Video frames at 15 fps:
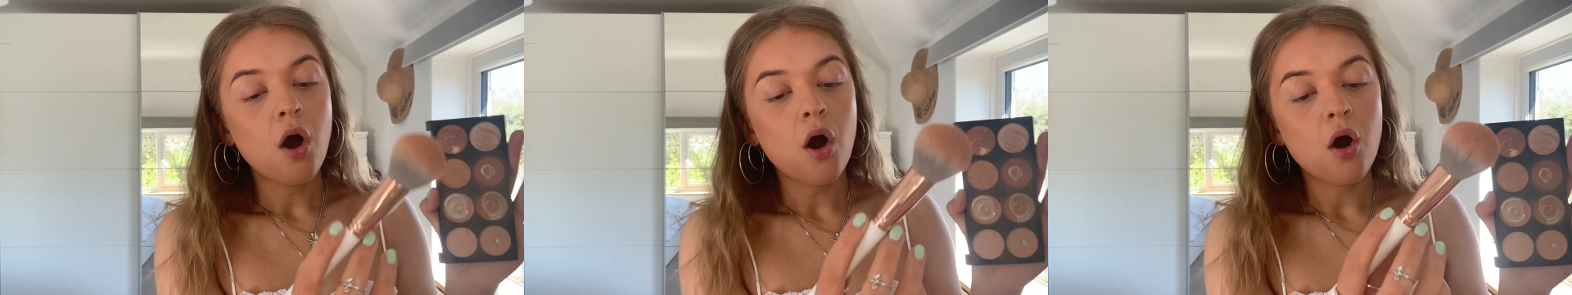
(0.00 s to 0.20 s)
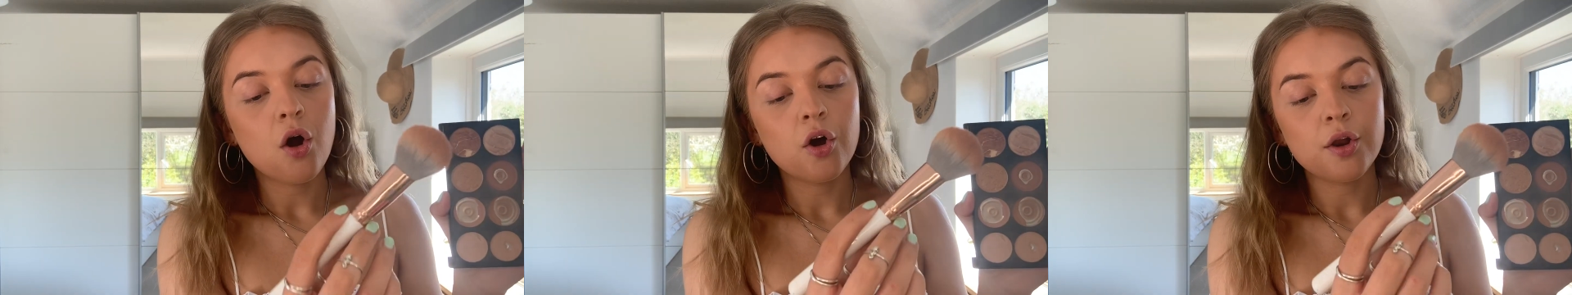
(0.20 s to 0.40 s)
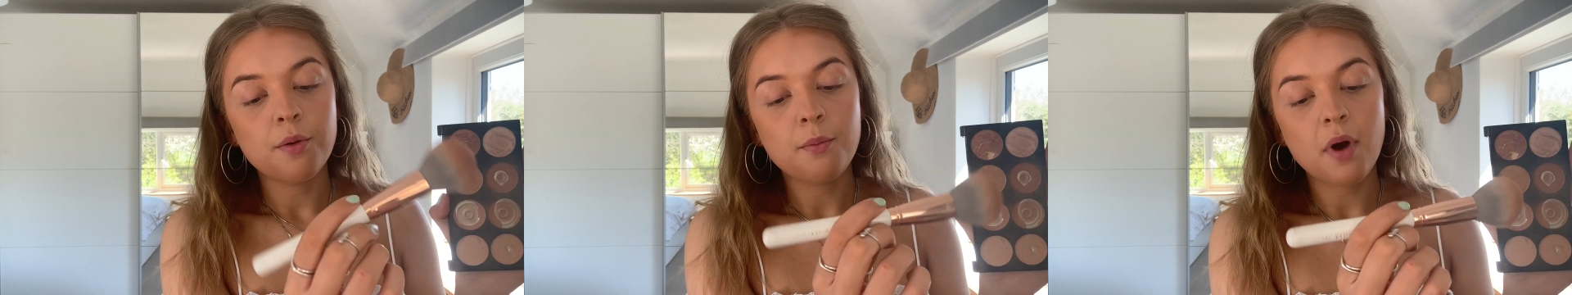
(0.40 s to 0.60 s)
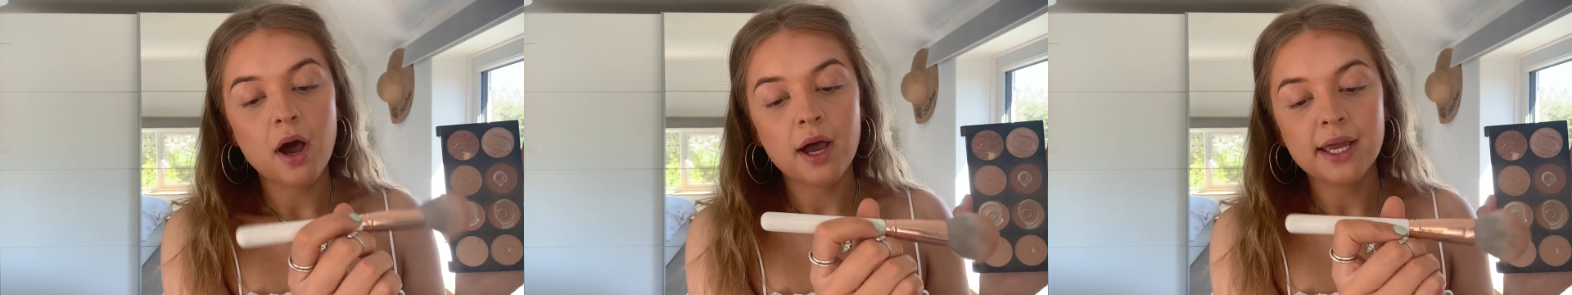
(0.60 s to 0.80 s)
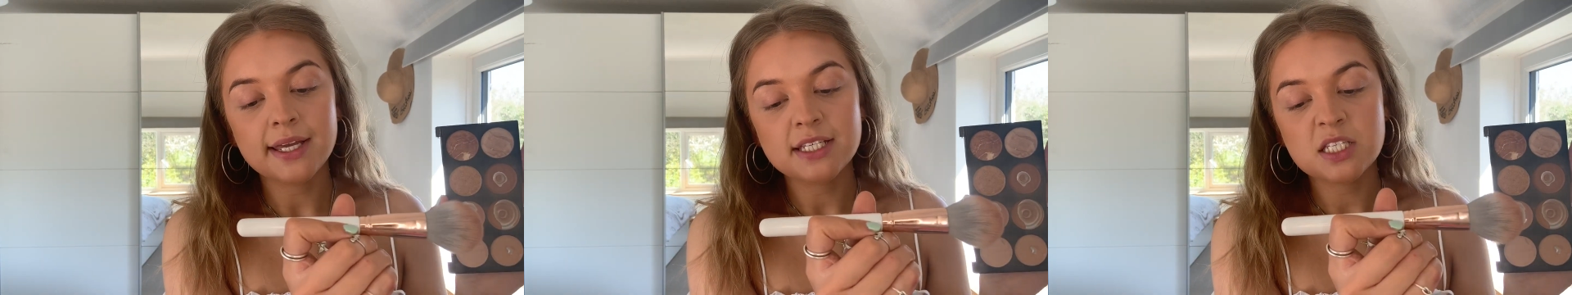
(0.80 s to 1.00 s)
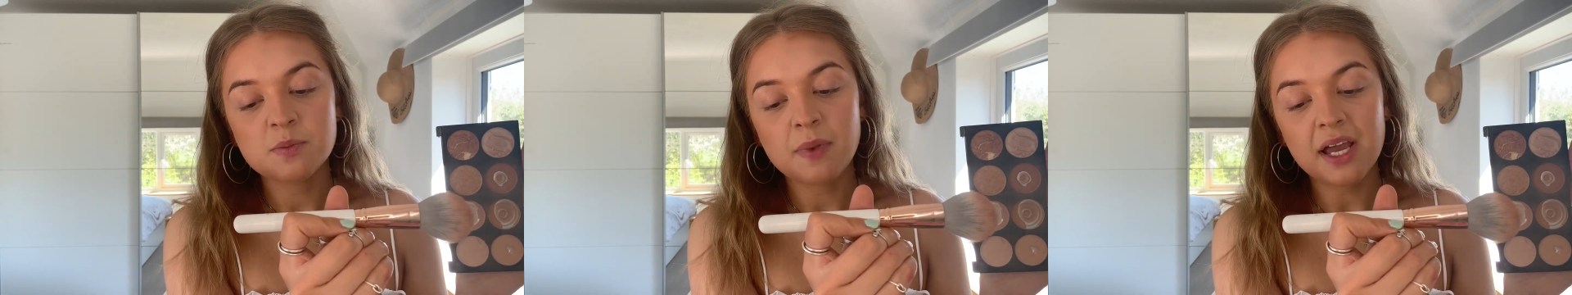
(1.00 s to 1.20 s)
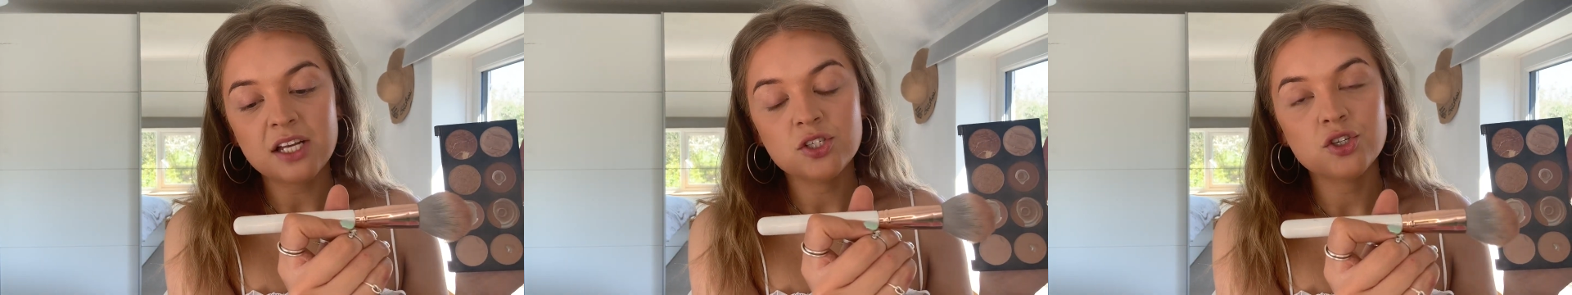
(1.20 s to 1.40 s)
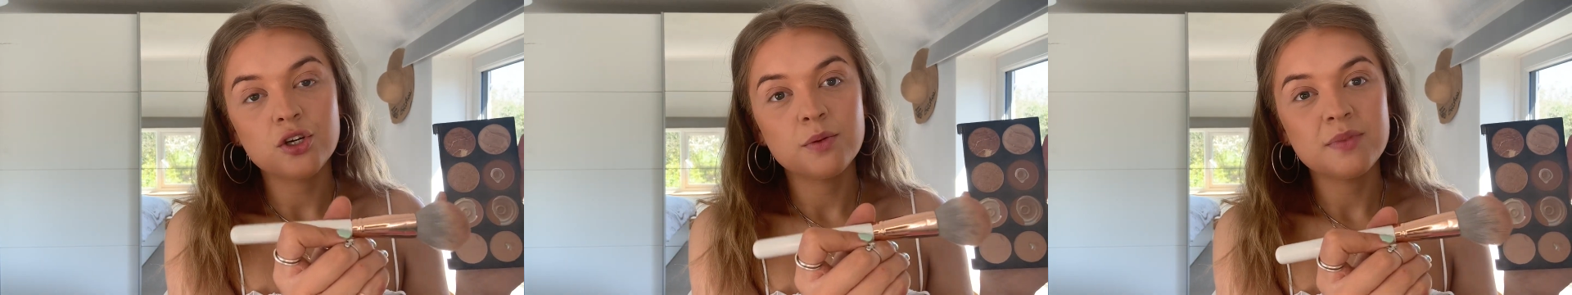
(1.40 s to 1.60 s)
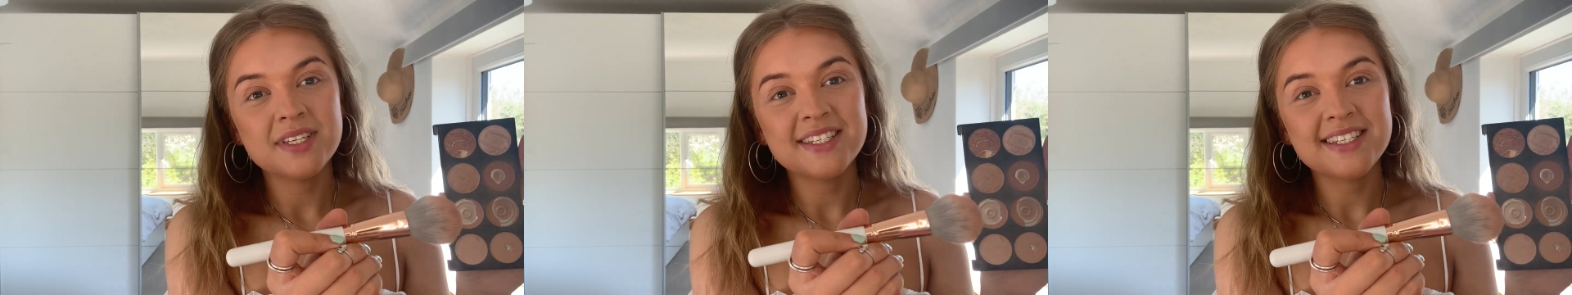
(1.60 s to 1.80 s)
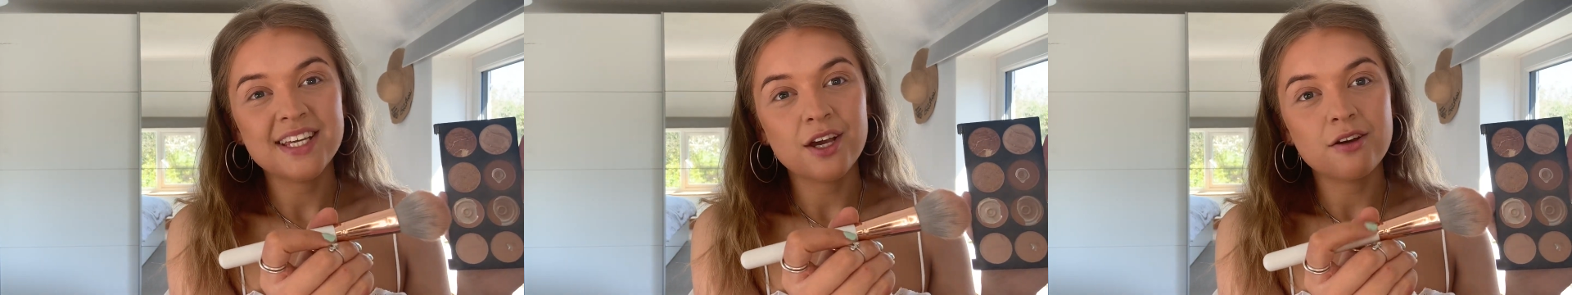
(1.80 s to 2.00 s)
on my Spectrum
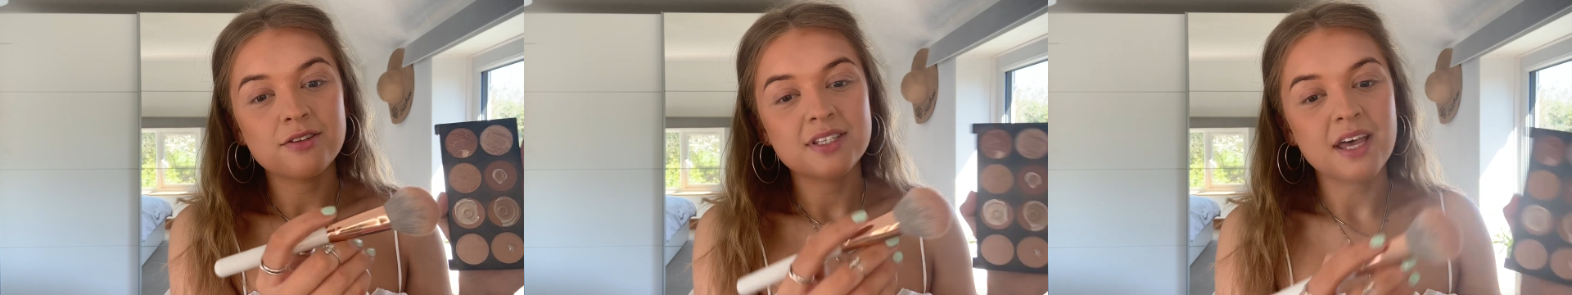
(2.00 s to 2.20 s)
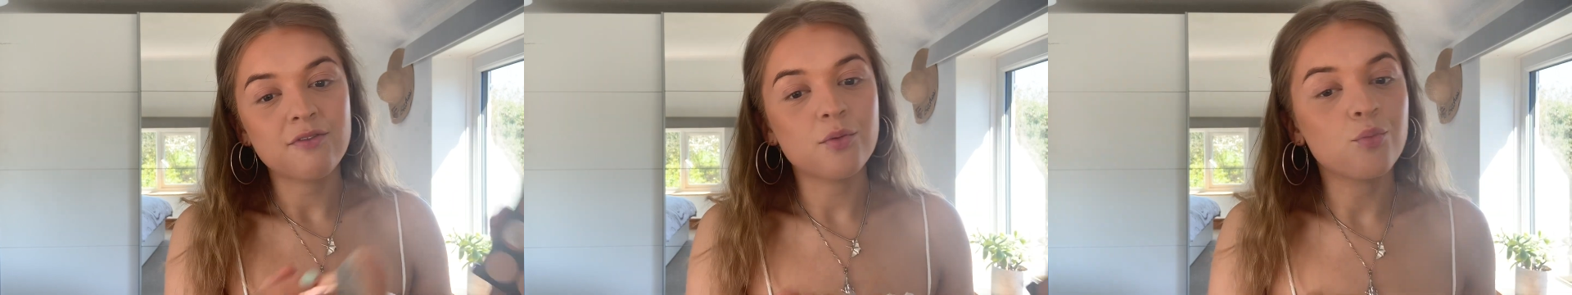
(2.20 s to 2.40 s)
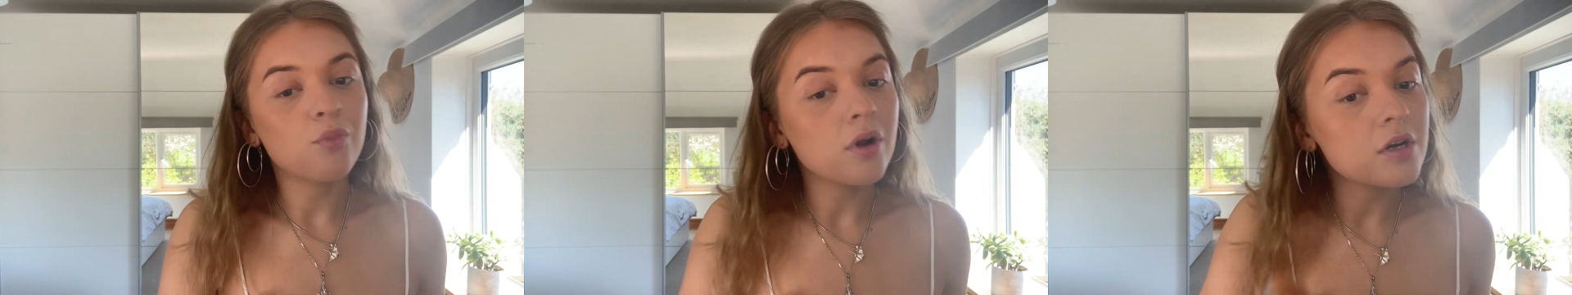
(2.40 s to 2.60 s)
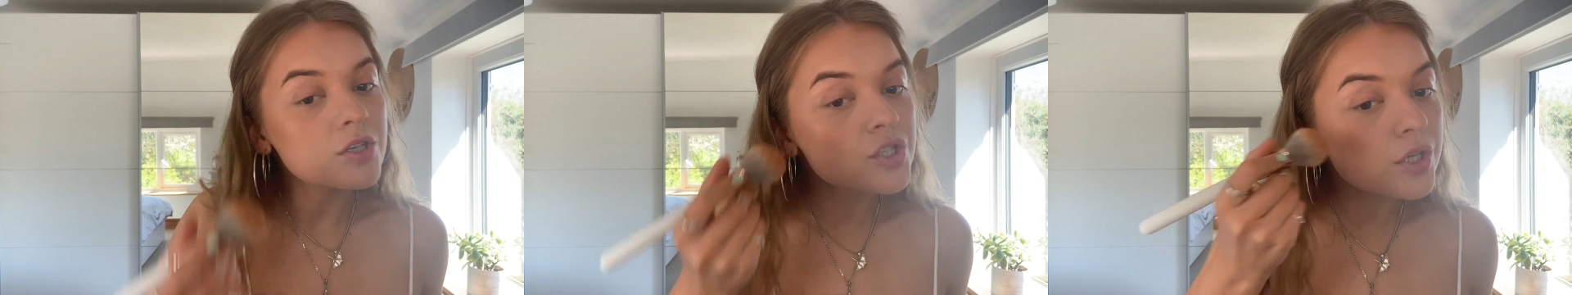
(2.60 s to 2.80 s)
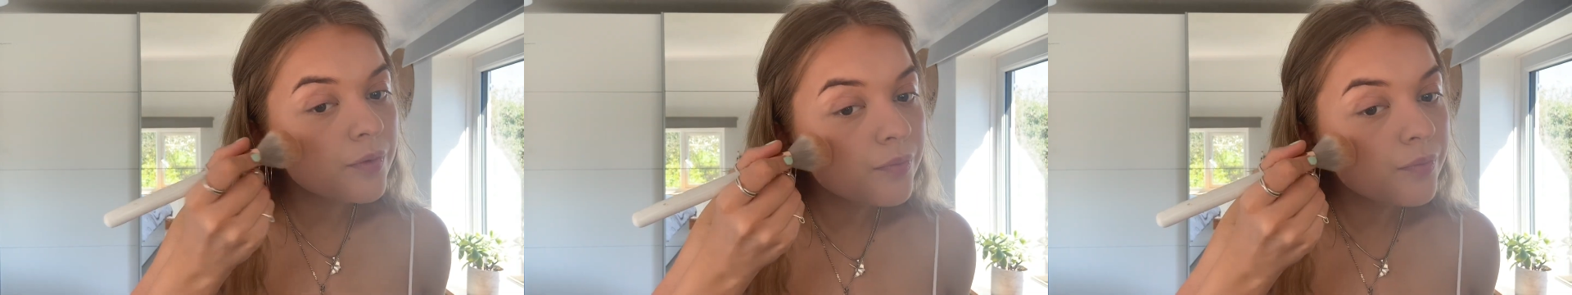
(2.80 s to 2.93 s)
CO7 brush.